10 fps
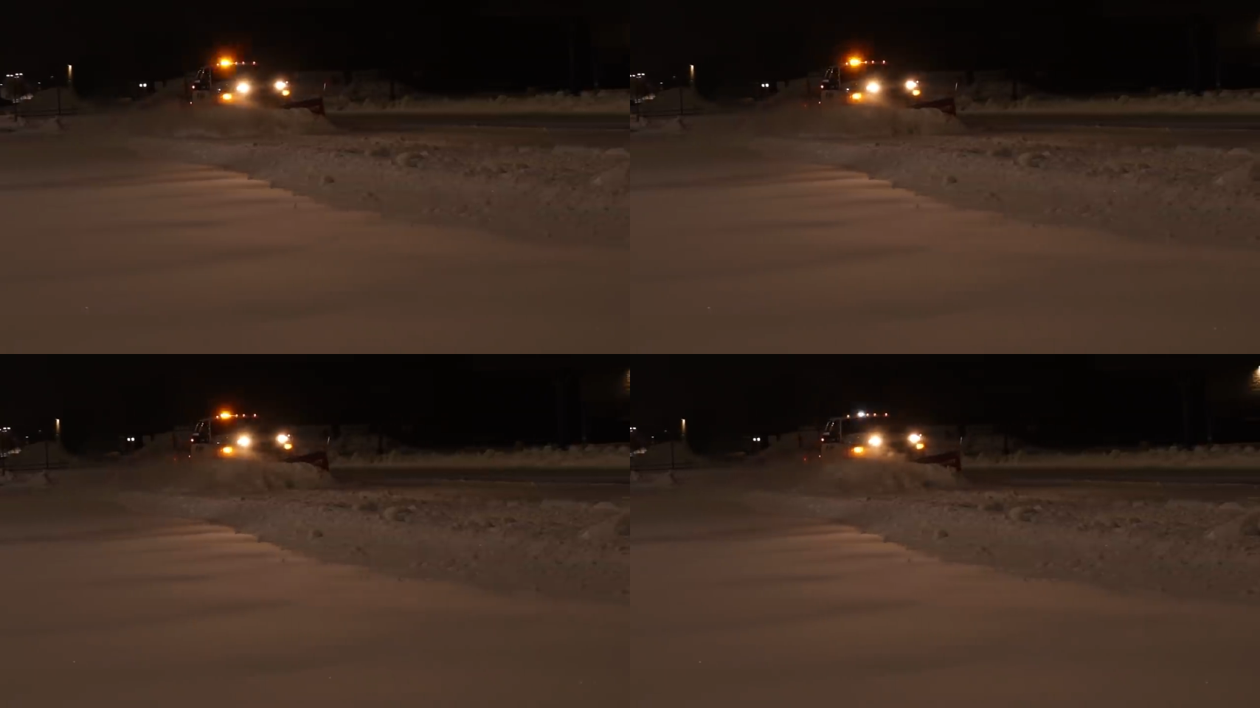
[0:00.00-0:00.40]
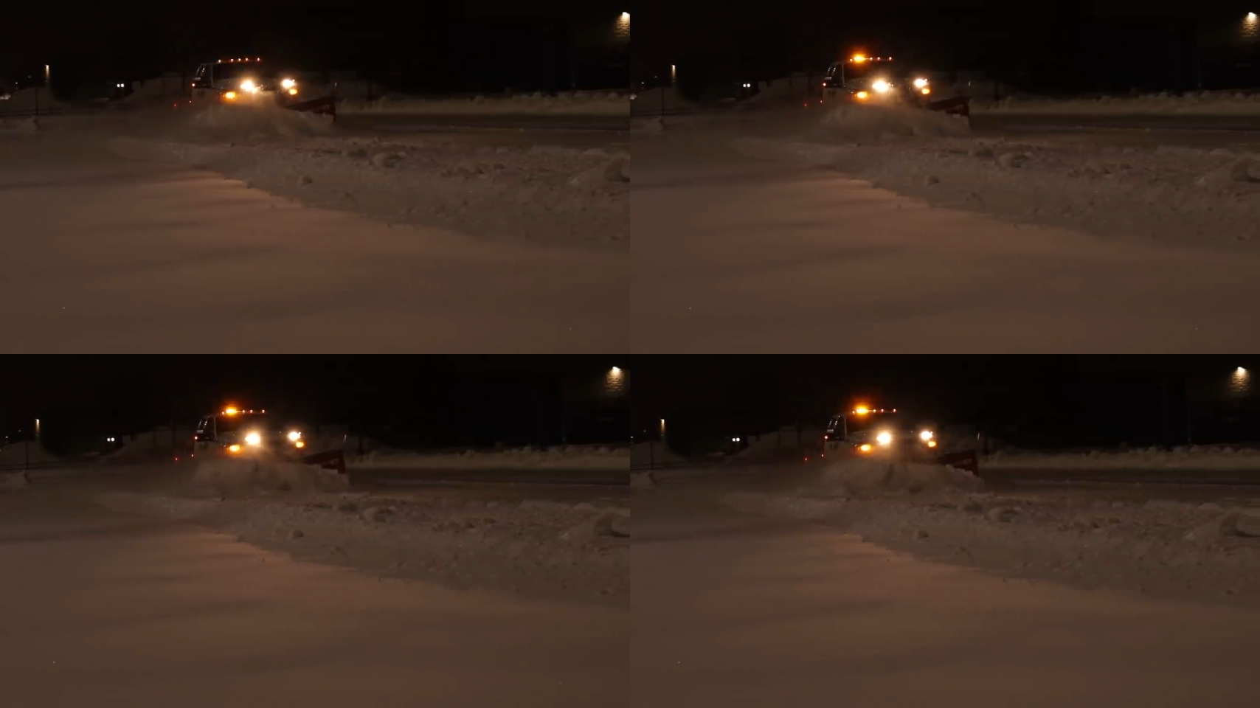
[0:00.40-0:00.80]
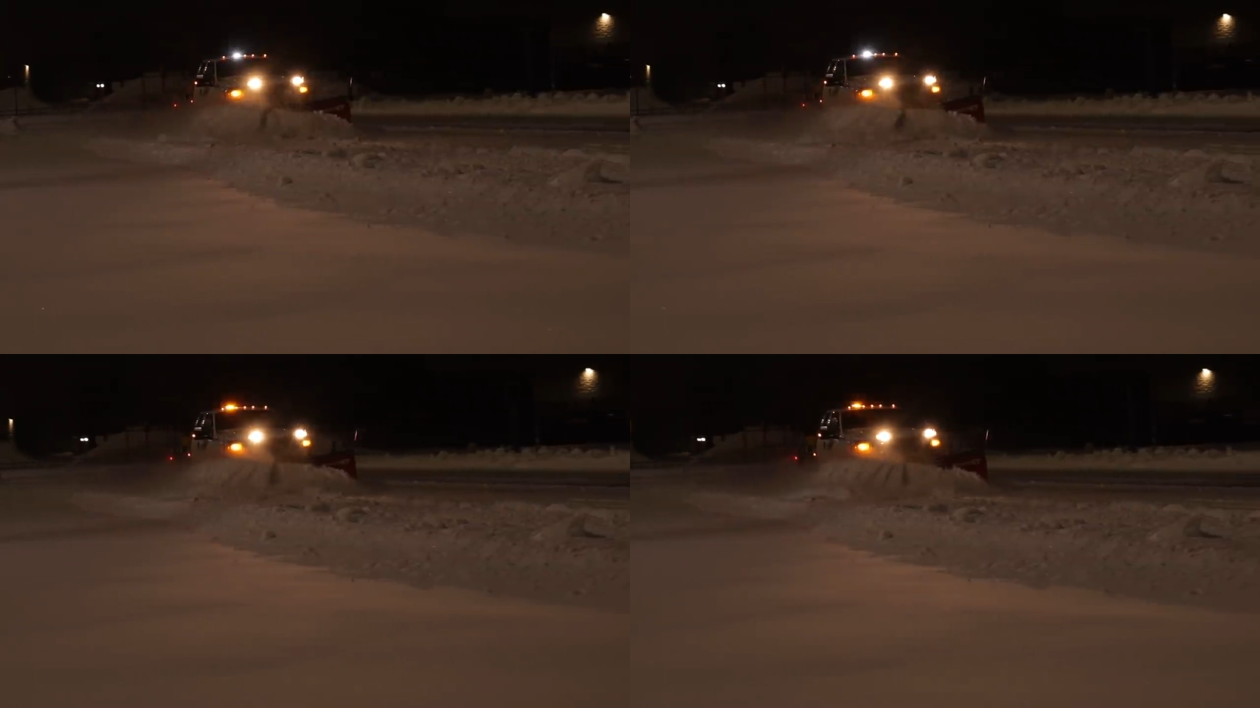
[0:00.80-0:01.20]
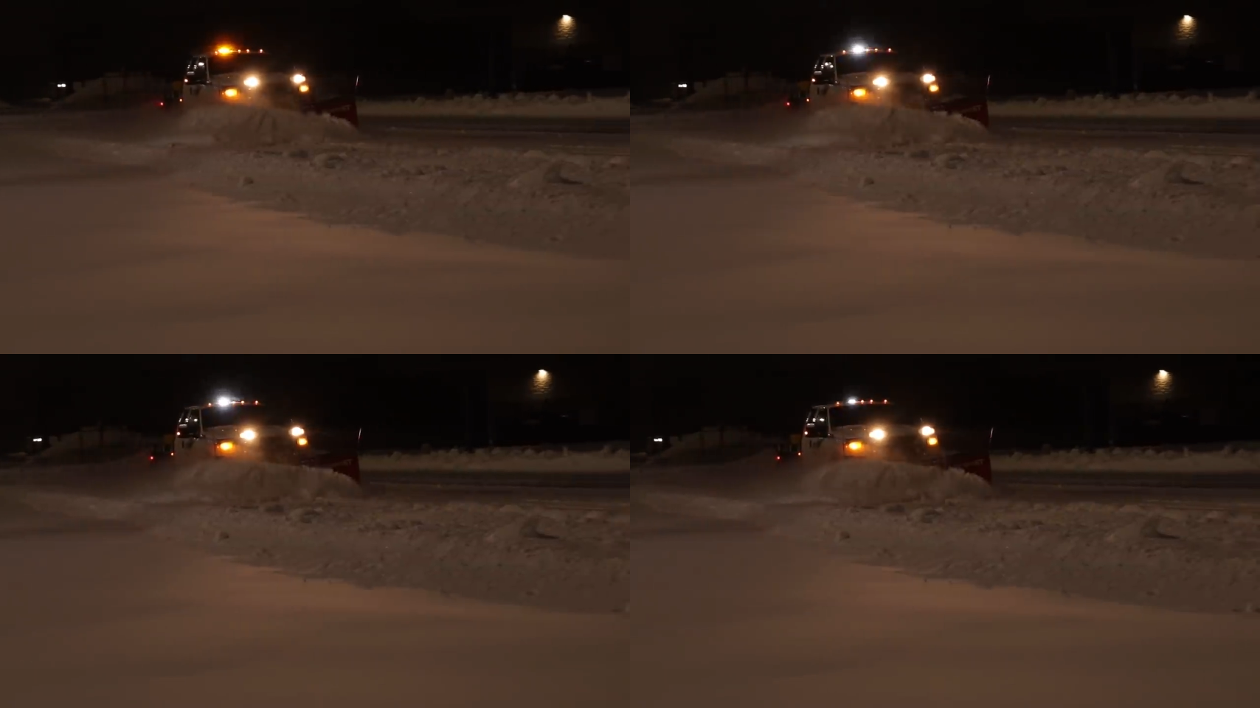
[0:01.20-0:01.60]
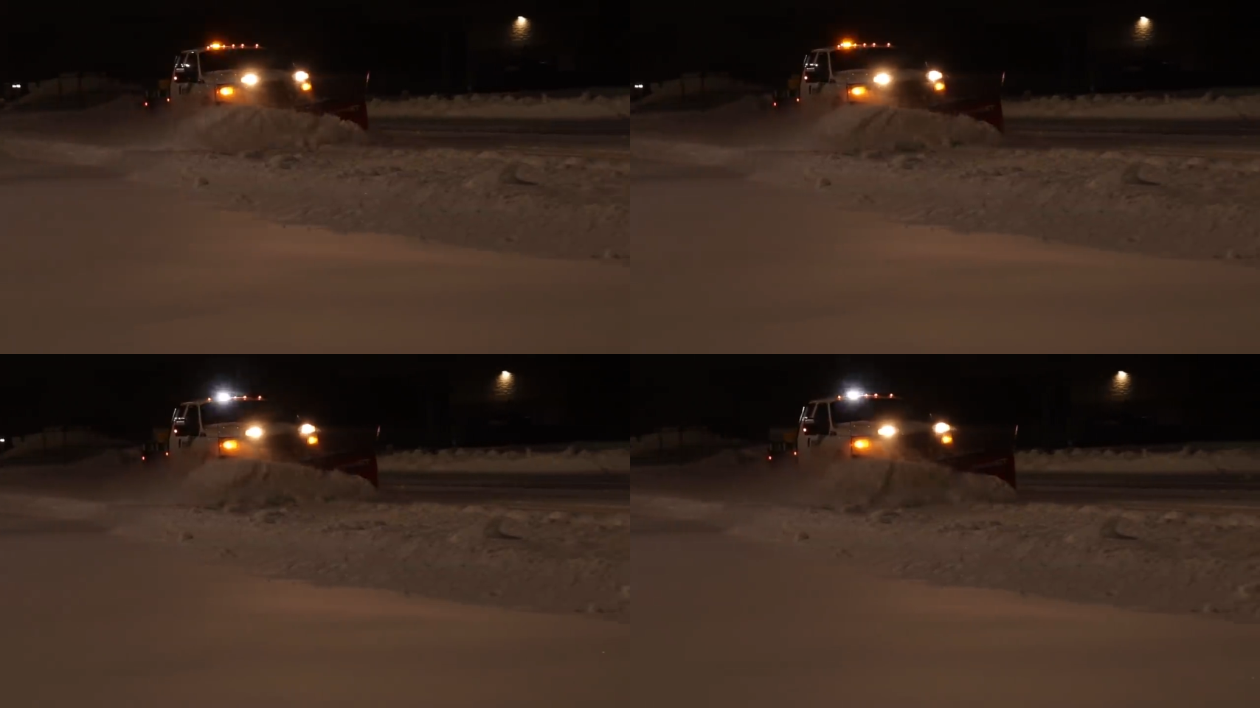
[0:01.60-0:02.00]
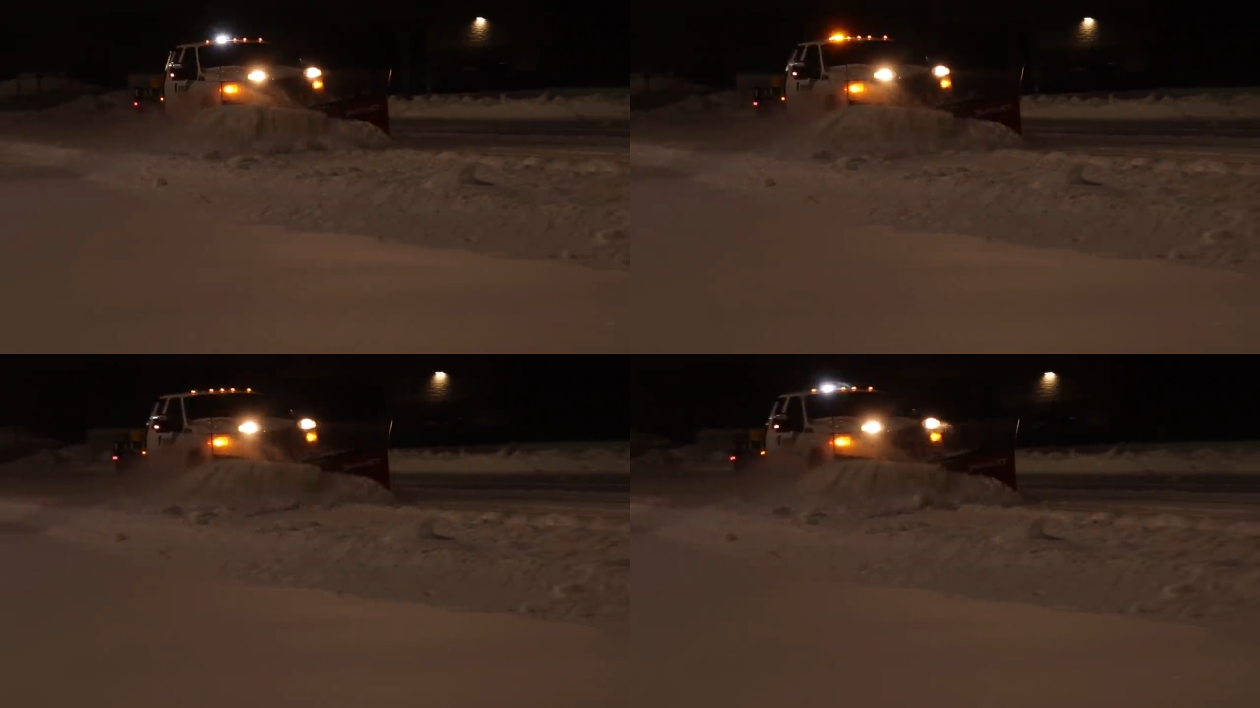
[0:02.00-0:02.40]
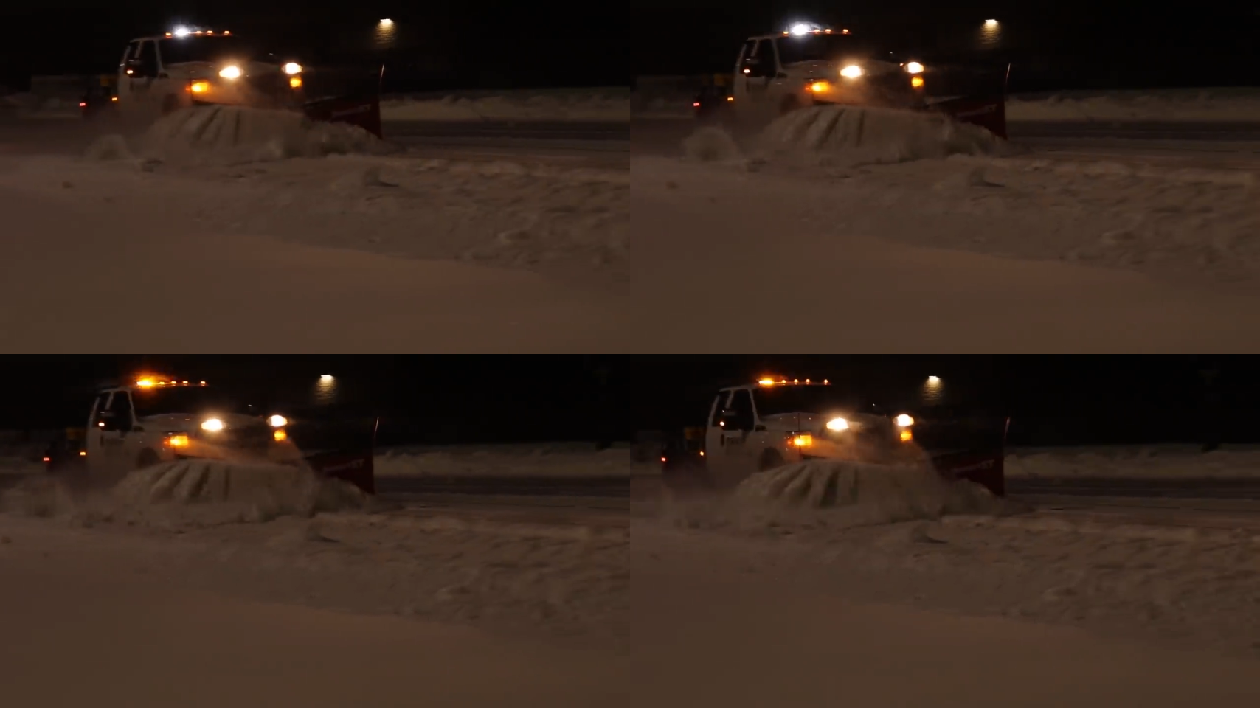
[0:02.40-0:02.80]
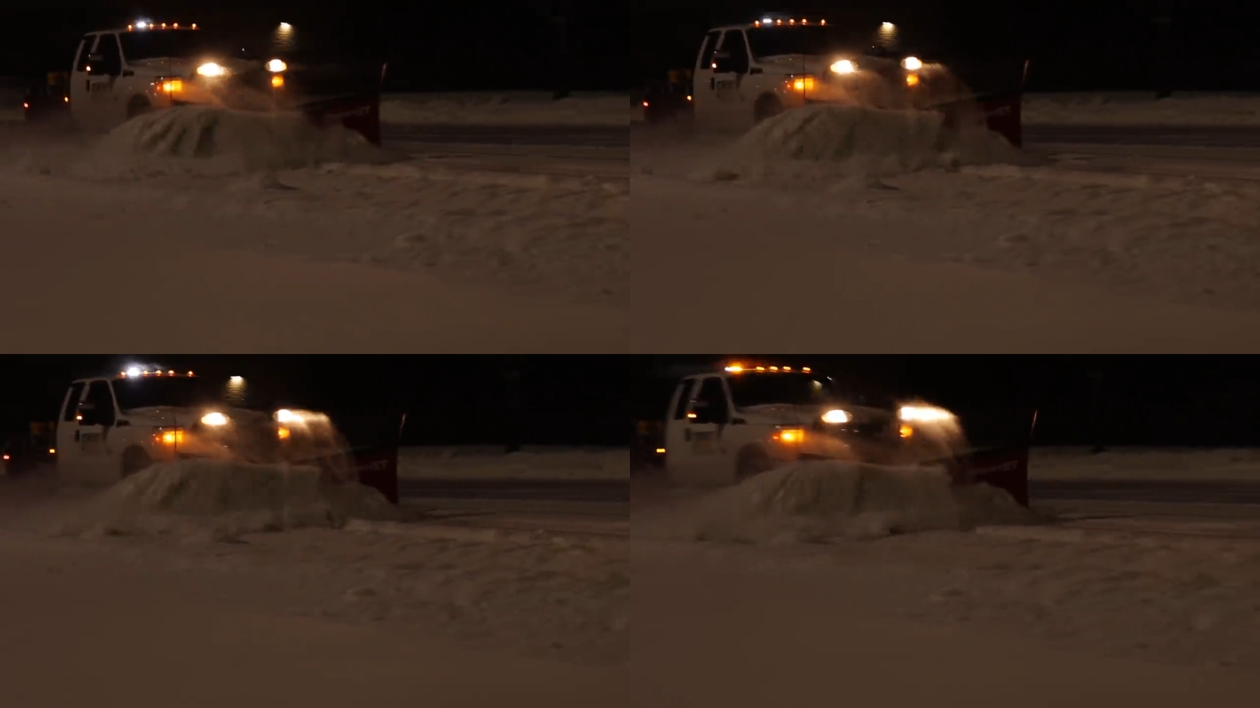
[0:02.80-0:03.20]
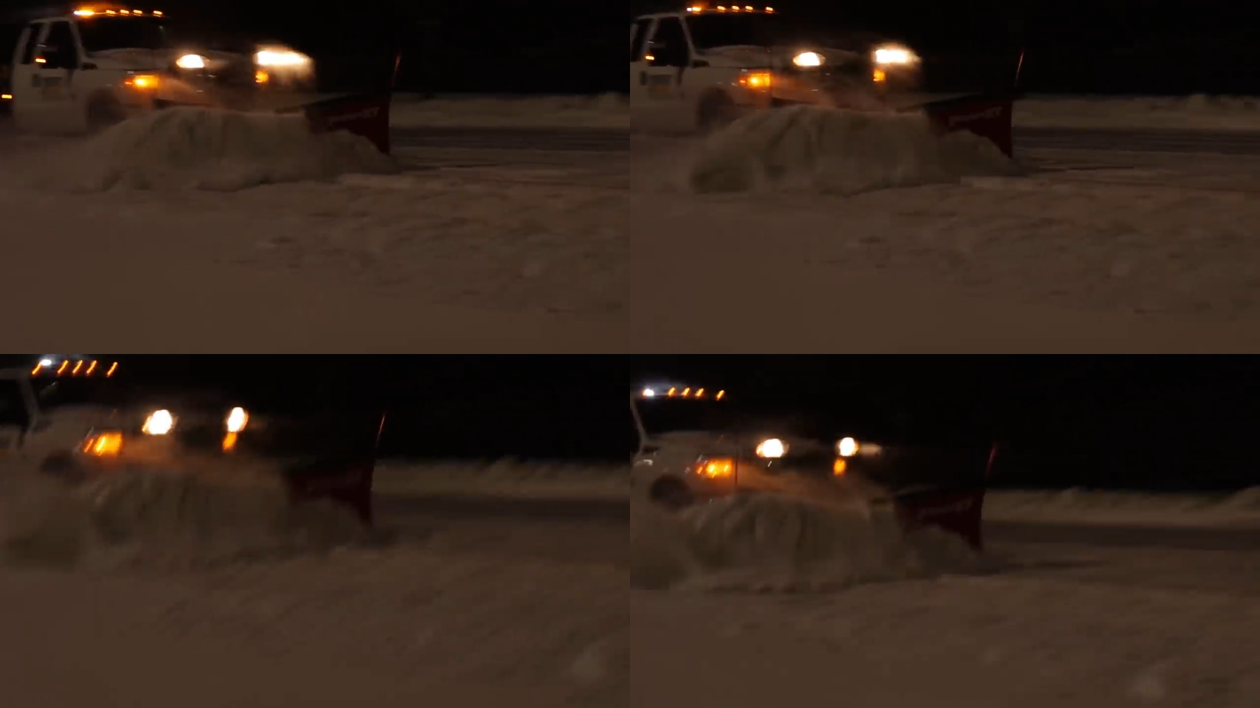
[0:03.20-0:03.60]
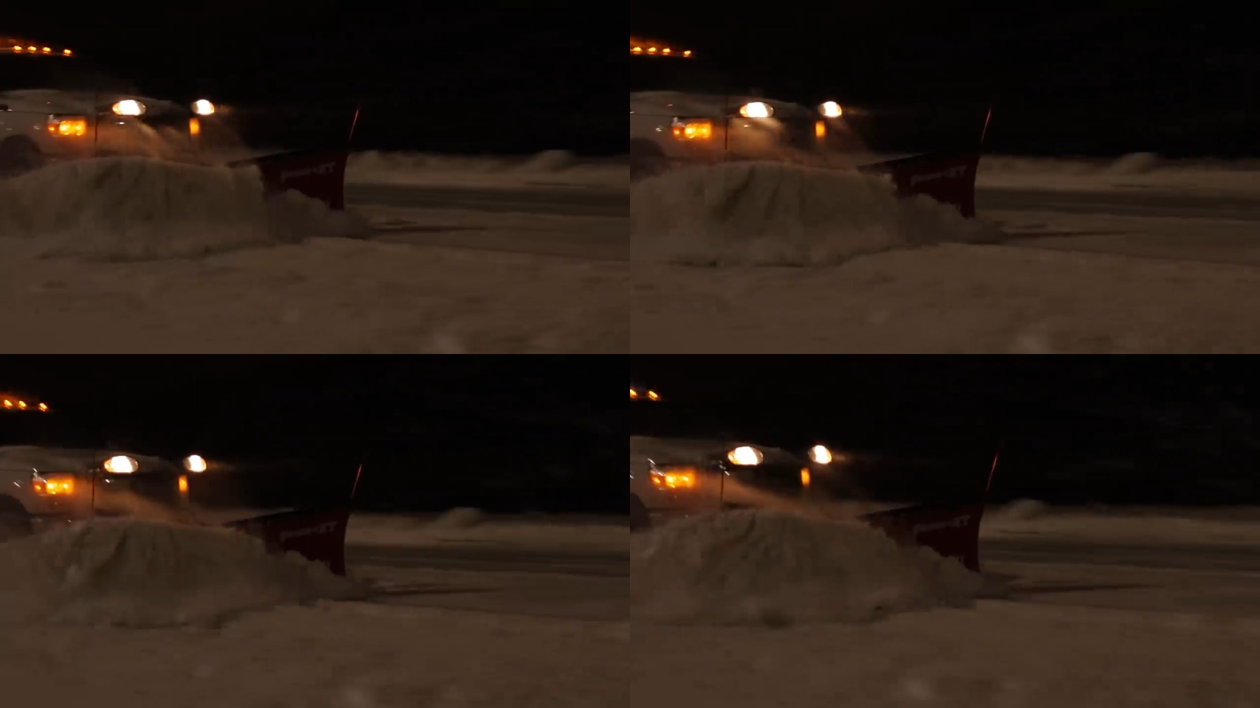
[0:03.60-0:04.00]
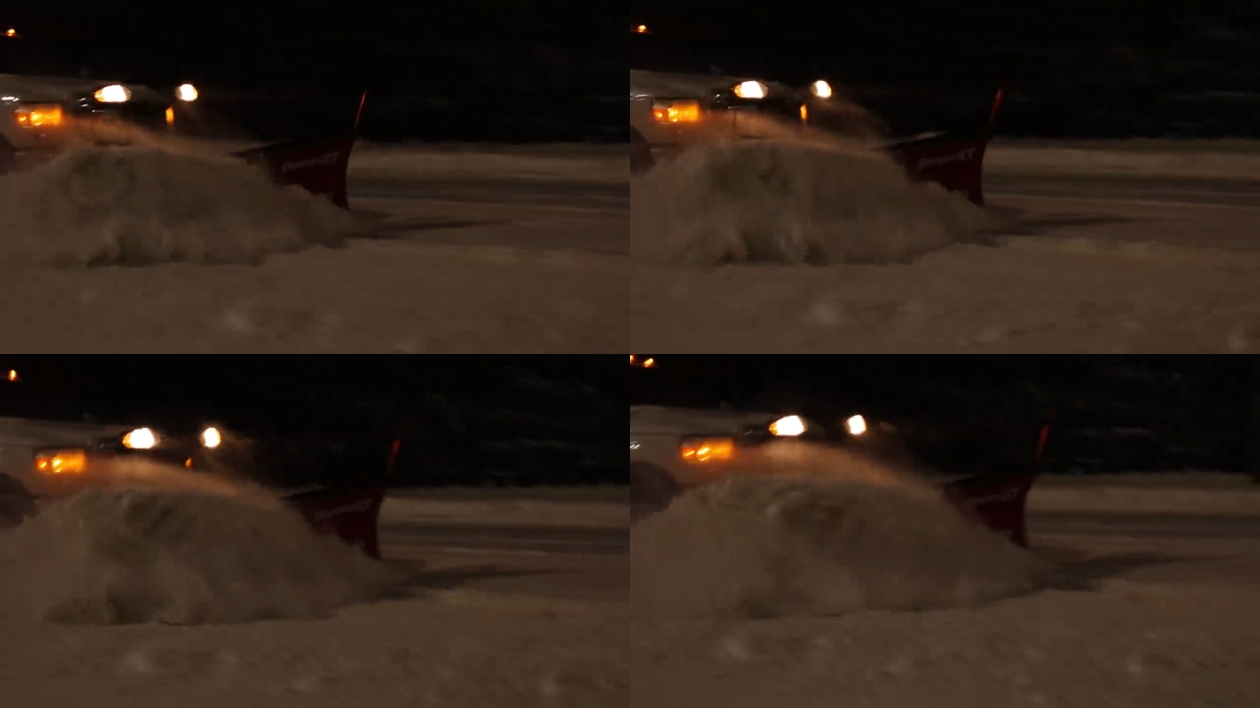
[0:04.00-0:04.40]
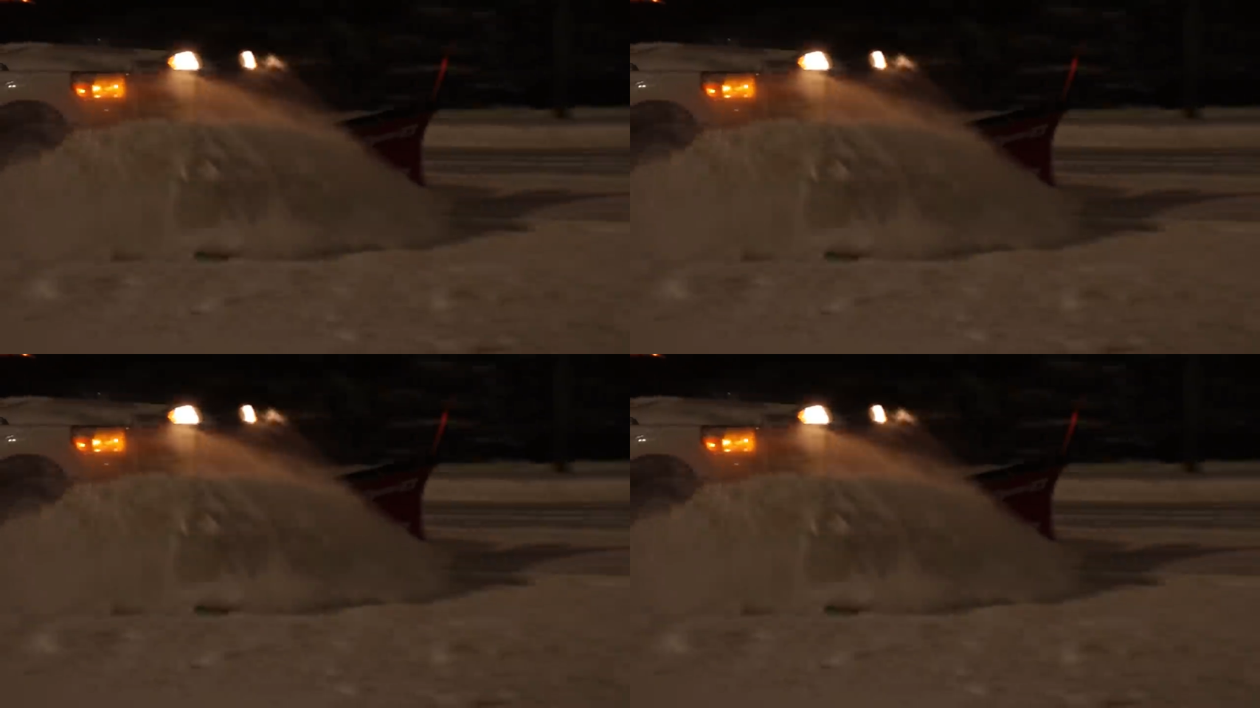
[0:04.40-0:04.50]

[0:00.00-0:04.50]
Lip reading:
Nobody's mouth can be seen.